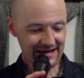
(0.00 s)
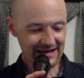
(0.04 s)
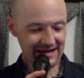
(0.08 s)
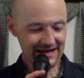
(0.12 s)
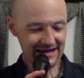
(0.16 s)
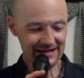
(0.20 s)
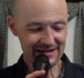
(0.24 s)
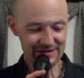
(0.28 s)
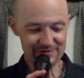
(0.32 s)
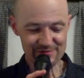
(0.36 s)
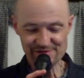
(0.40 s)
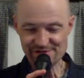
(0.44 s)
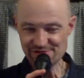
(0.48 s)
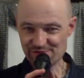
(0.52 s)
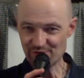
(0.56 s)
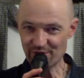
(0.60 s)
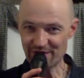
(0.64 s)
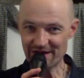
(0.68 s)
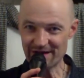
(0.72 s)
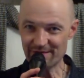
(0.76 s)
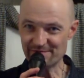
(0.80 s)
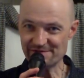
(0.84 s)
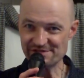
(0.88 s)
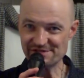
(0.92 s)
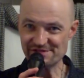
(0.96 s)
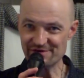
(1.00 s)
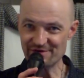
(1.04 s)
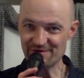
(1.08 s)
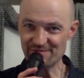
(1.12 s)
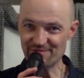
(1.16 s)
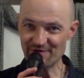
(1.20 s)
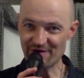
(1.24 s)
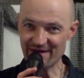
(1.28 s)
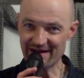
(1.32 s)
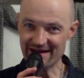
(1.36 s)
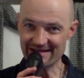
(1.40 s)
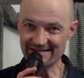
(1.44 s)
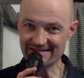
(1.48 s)
And there was one episode
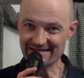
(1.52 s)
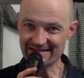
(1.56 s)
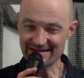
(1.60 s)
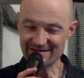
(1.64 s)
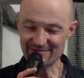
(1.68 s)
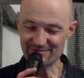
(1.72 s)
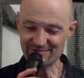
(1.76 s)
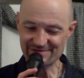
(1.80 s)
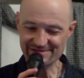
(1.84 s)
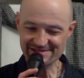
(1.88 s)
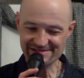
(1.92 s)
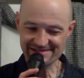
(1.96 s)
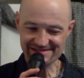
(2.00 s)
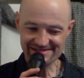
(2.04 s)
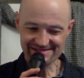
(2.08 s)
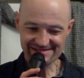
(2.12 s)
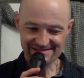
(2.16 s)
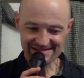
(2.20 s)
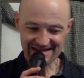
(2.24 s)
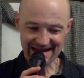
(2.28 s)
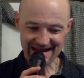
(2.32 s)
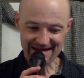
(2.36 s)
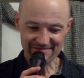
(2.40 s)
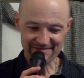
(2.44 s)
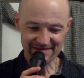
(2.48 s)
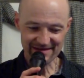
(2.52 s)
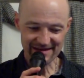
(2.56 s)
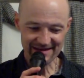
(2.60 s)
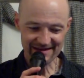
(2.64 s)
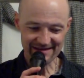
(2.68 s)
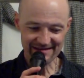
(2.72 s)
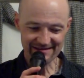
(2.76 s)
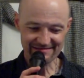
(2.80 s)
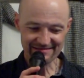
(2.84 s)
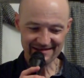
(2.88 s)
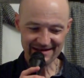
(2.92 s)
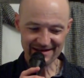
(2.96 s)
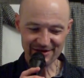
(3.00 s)
where Anthony was having
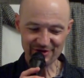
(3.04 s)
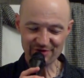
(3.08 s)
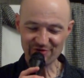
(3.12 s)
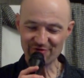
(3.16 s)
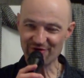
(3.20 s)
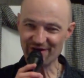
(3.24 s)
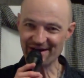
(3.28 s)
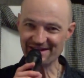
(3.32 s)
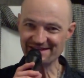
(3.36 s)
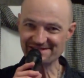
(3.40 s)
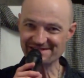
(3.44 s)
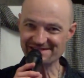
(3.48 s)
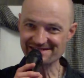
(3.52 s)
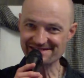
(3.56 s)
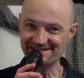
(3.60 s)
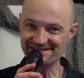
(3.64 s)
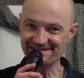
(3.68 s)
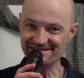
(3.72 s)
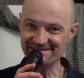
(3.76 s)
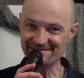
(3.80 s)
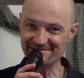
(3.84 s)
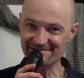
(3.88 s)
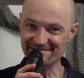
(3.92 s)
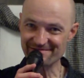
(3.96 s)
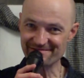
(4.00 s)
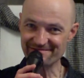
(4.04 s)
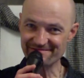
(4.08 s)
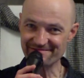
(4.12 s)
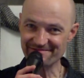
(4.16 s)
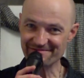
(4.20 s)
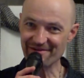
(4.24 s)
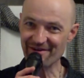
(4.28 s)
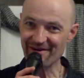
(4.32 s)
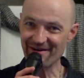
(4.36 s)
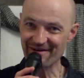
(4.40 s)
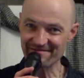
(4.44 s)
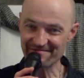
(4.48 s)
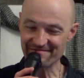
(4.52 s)
a crisis of
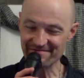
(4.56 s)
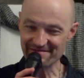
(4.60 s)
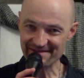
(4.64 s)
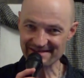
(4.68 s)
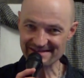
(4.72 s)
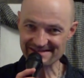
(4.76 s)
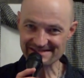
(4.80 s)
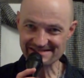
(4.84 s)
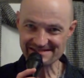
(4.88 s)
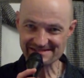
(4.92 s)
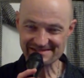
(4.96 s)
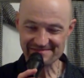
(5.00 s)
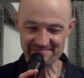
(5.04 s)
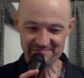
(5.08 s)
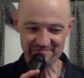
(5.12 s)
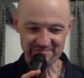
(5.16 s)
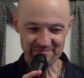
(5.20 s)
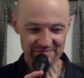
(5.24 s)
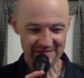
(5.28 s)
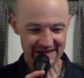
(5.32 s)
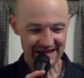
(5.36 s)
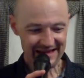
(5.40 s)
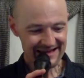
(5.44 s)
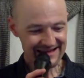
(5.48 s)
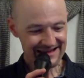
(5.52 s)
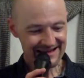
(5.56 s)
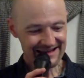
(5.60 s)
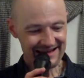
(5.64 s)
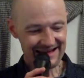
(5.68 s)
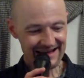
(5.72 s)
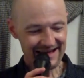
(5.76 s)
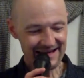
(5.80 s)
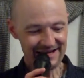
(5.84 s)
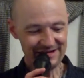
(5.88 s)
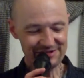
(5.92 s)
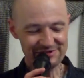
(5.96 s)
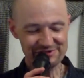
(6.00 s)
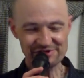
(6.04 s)
confidence,
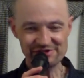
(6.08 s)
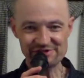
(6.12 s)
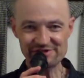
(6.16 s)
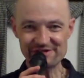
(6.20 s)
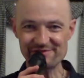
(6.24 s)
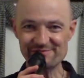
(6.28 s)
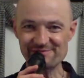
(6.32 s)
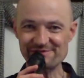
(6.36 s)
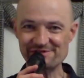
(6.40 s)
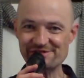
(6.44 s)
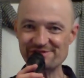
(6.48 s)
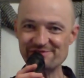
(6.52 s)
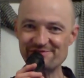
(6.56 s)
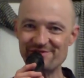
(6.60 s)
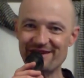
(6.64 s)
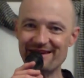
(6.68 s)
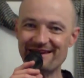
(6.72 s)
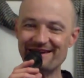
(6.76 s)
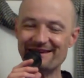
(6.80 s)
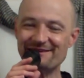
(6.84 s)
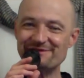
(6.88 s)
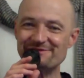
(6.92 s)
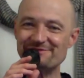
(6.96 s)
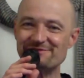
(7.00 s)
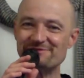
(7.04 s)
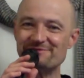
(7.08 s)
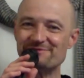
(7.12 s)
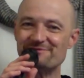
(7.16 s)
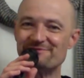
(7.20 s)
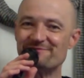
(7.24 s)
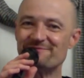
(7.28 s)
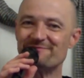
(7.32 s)
and she was trying to